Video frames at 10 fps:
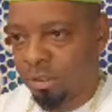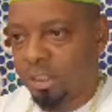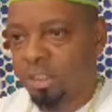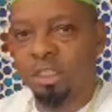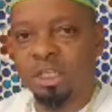
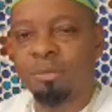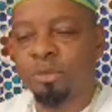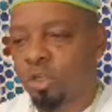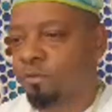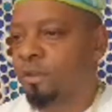And let's just
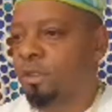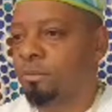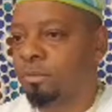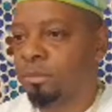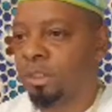observe them.
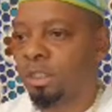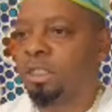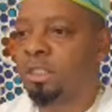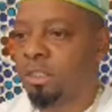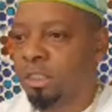And
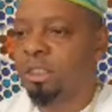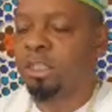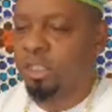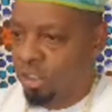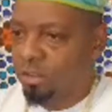let's see, is
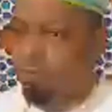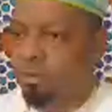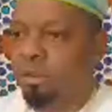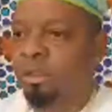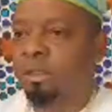it gentle?